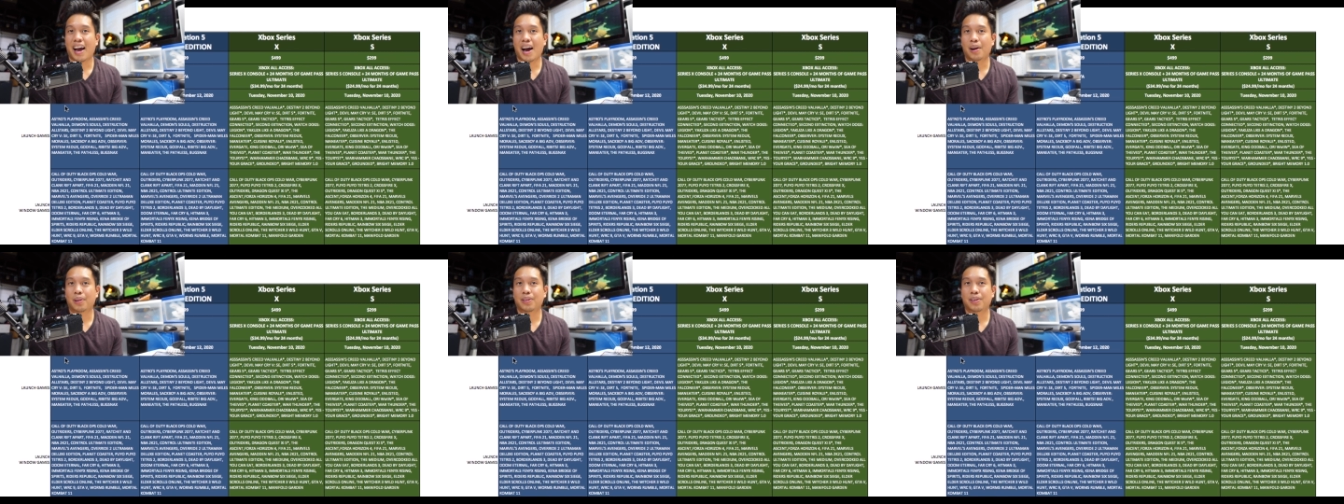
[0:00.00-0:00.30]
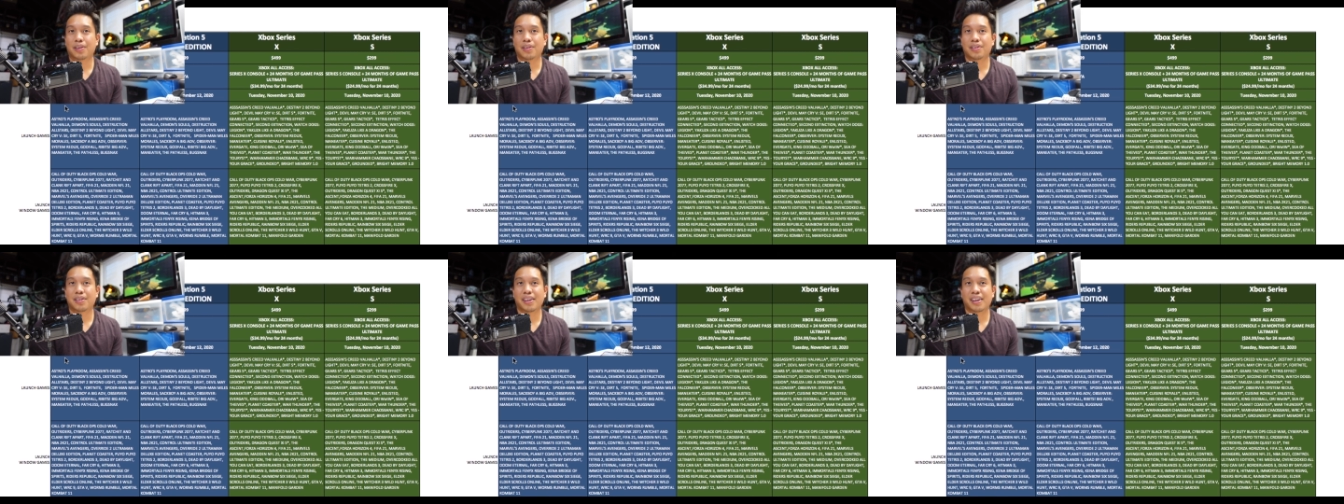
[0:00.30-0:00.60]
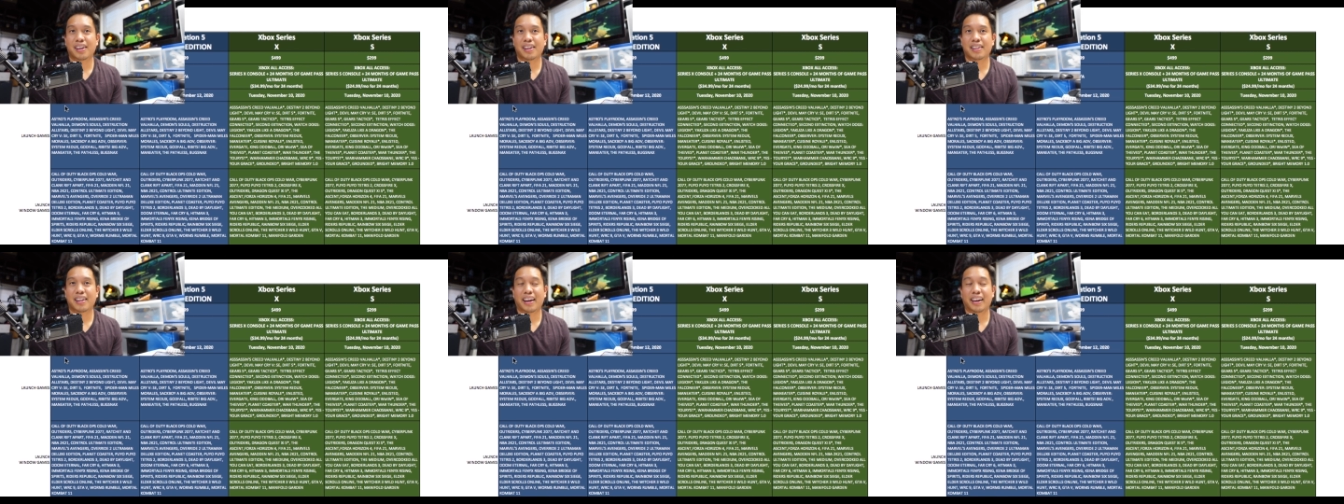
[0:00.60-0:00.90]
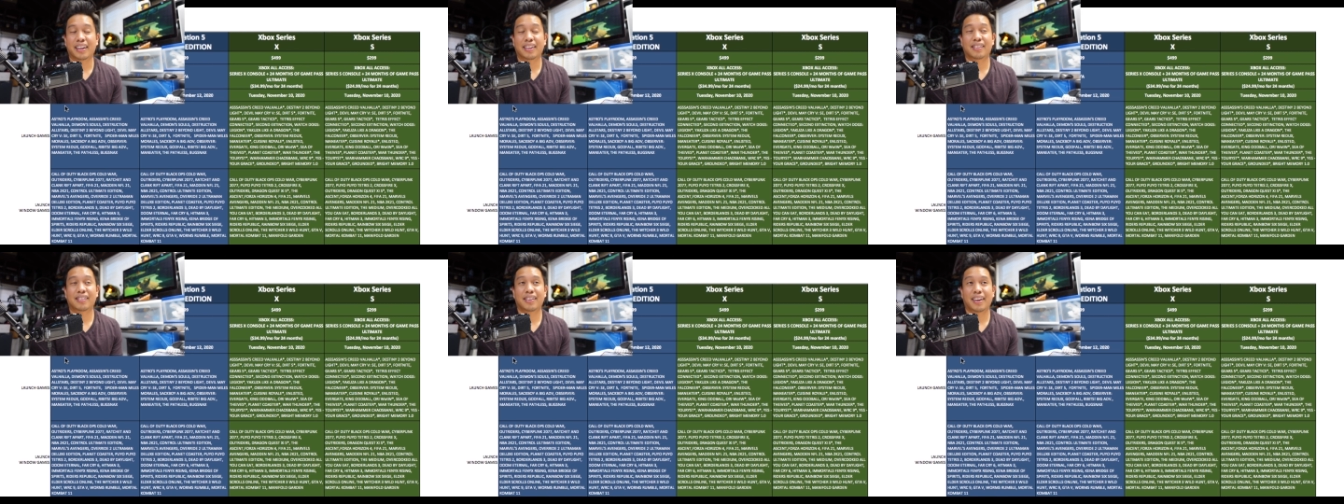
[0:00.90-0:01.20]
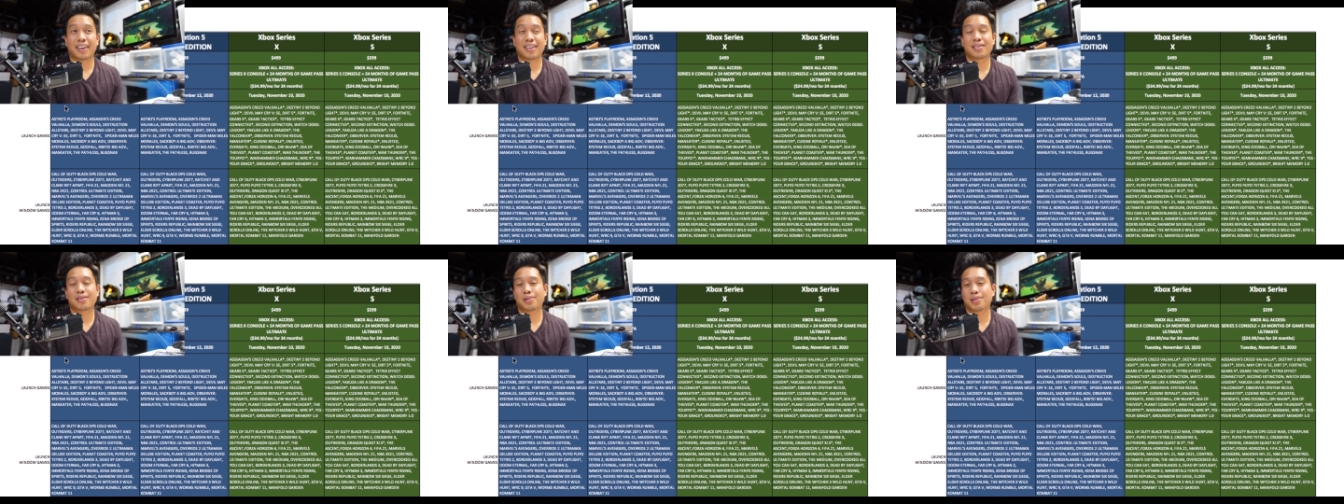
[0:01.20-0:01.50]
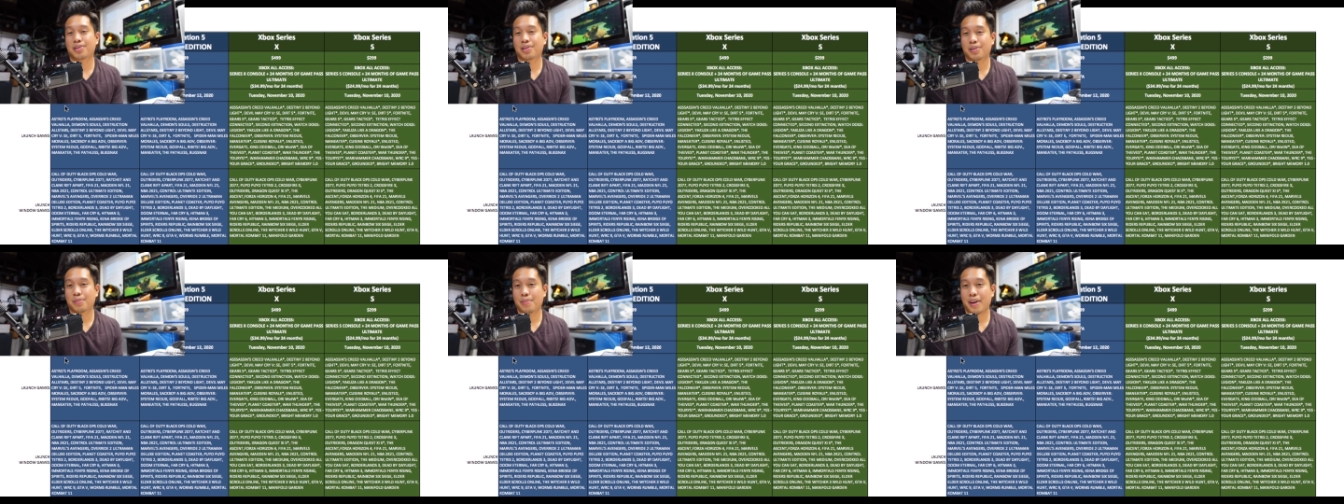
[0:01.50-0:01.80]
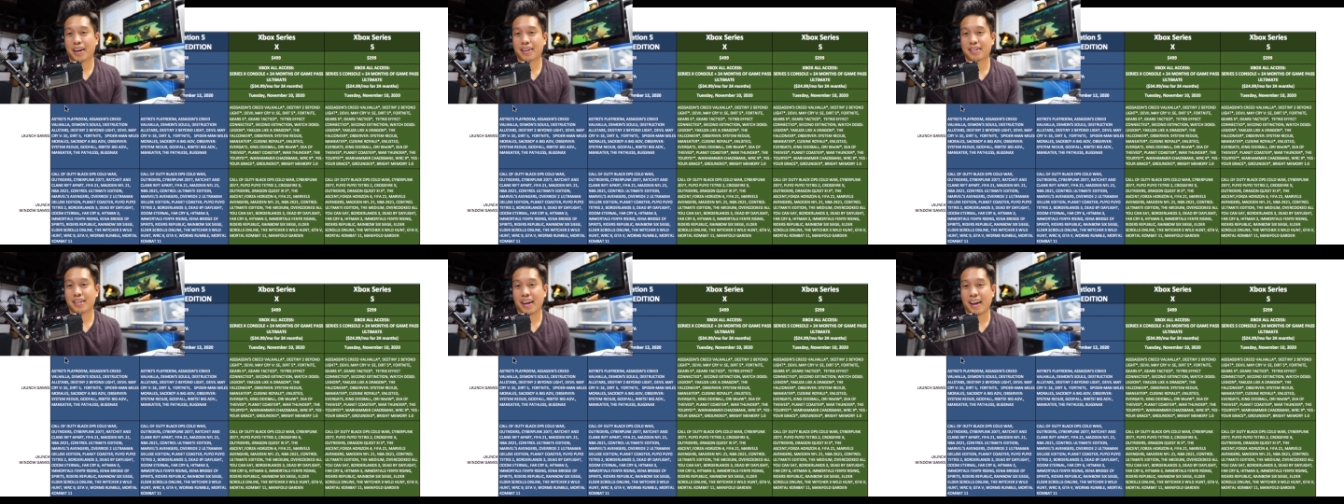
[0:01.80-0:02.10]
out there thinking that it's nice to return
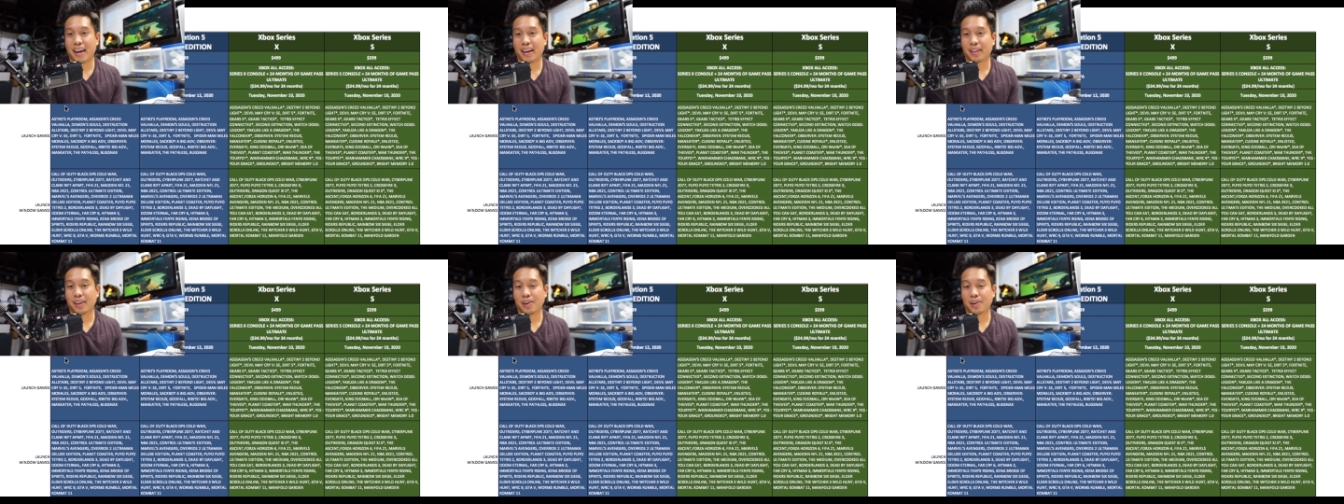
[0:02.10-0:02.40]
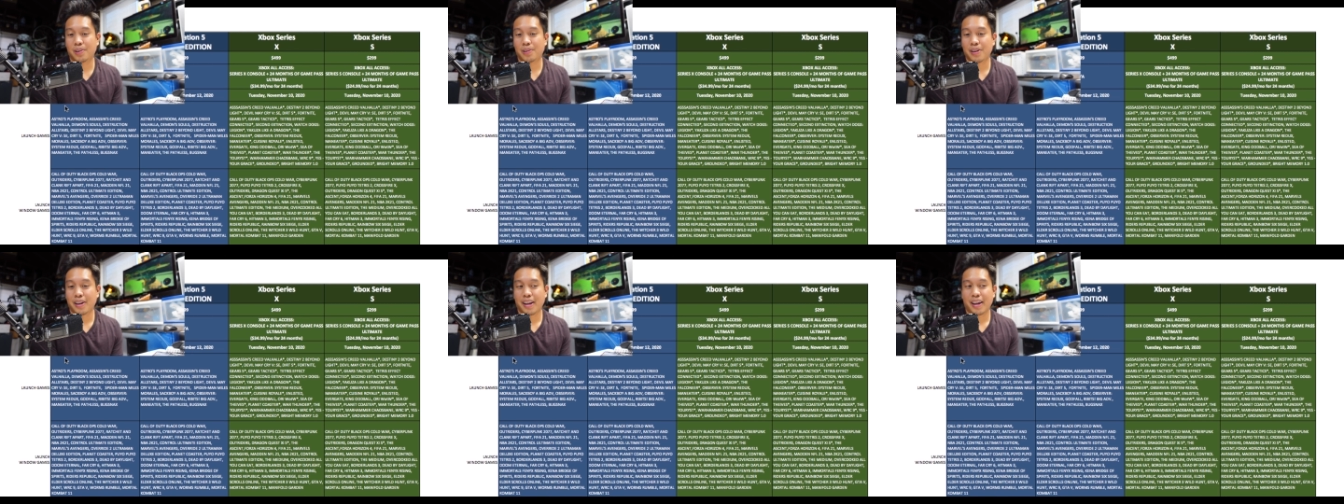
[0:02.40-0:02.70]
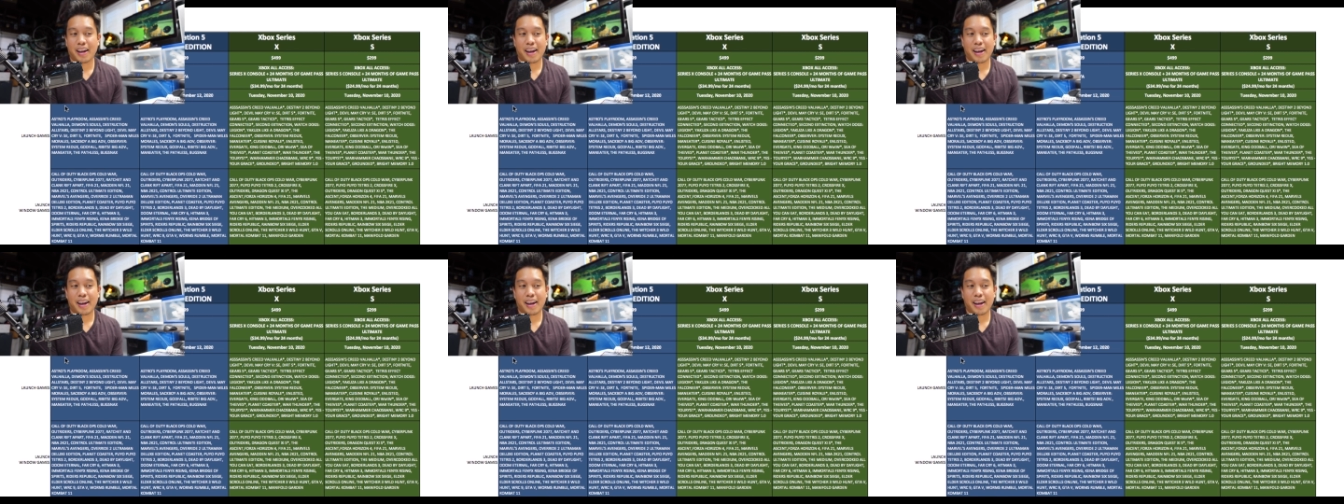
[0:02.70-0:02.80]
back to Halo